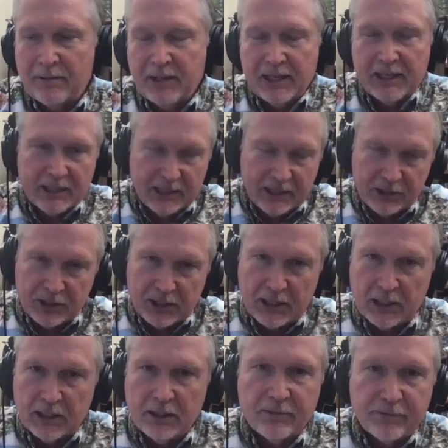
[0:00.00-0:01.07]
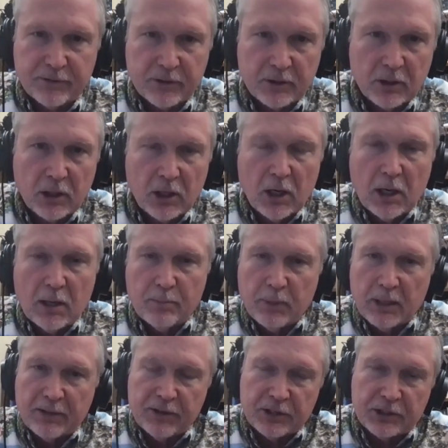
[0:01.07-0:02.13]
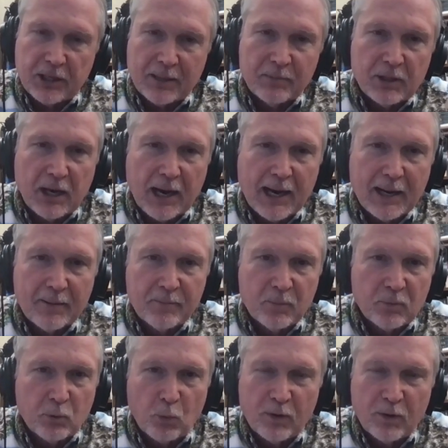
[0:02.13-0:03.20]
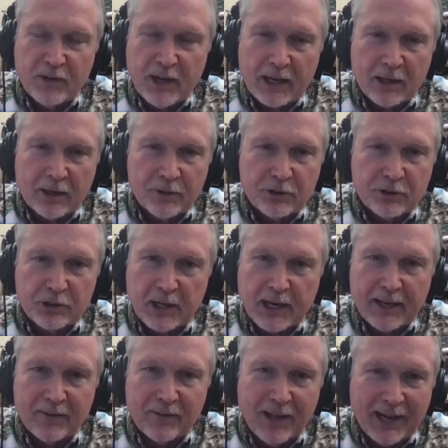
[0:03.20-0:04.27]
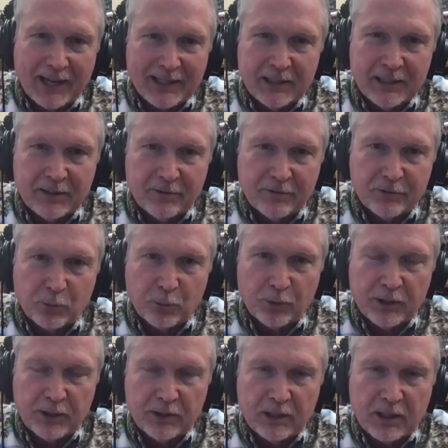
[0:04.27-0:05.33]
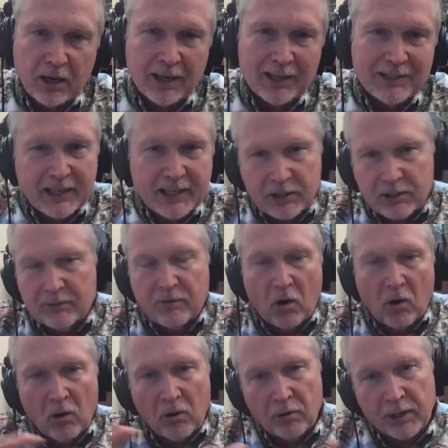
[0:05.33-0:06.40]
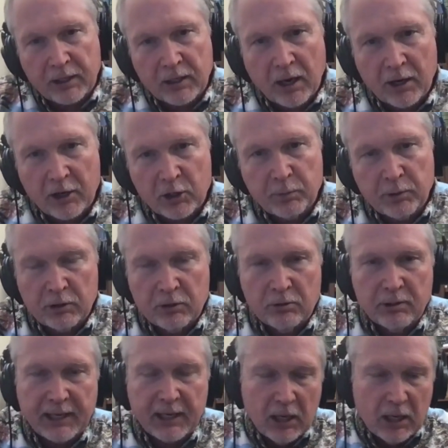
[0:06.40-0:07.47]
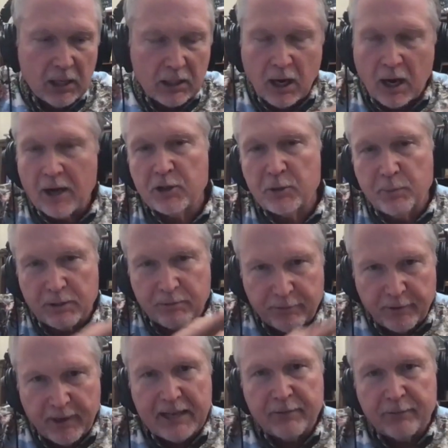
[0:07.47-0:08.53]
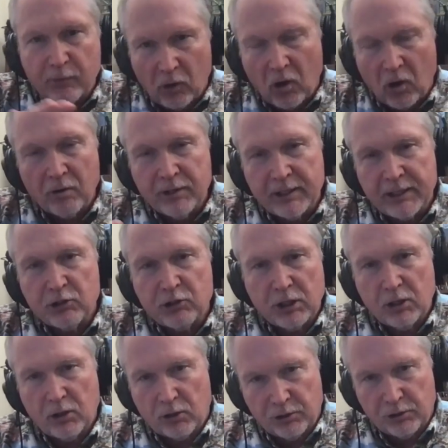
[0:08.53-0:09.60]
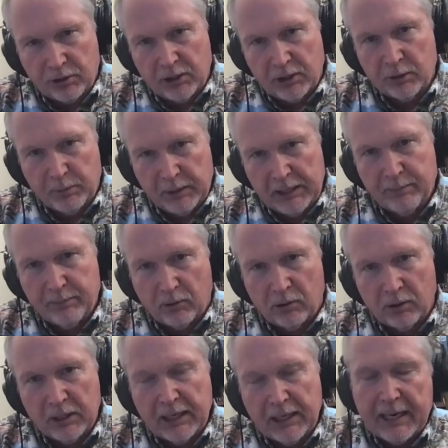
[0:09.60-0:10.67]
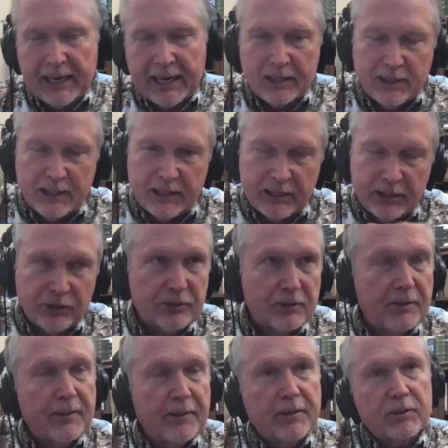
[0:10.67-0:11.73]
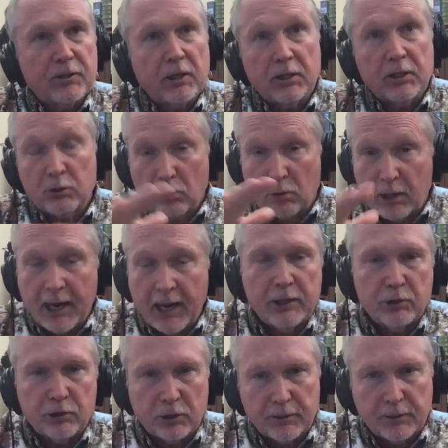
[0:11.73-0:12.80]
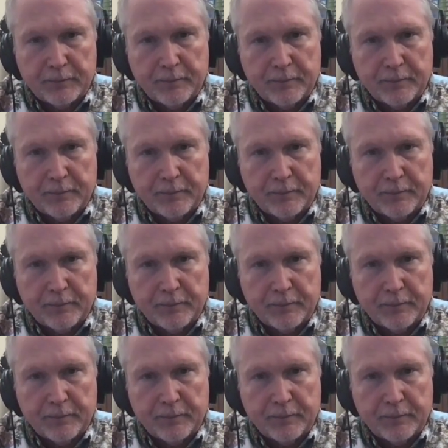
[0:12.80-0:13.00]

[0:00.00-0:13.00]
I think it is a gift, but at the same time, we've got to understand that gift within the context of all that God has been doing. God has been faithful all these years to his people and to his creation.